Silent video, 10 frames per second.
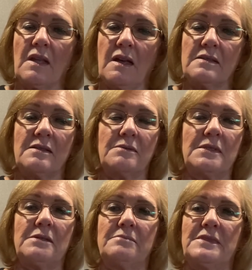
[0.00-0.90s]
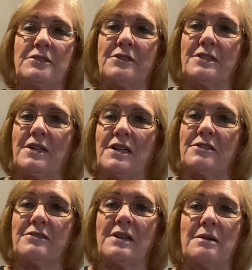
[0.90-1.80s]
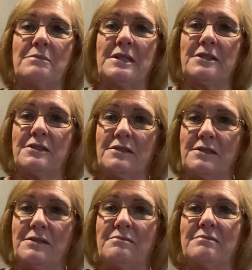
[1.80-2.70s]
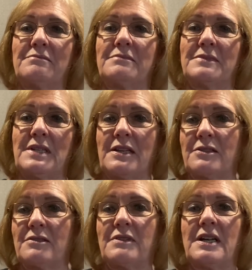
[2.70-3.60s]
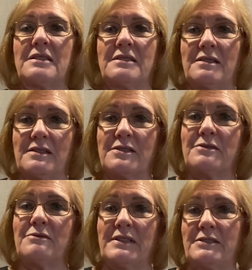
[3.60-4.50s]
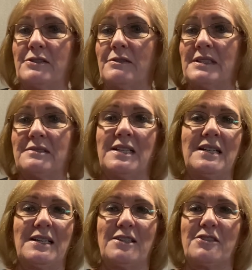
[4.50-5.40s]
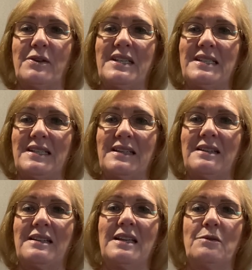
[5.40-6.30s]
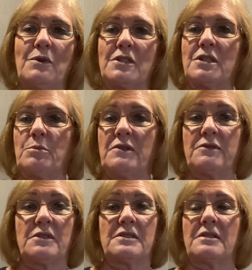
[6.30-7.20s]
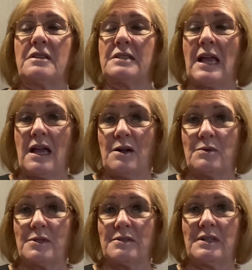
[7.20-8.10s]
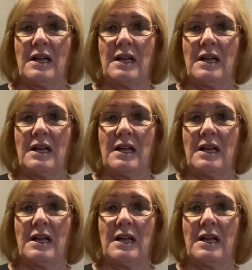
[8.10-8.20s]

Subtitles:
I said, well, you're the doctor. I'm here to take your advice, and let's do it. So he did, and he worked on me for a solid hour.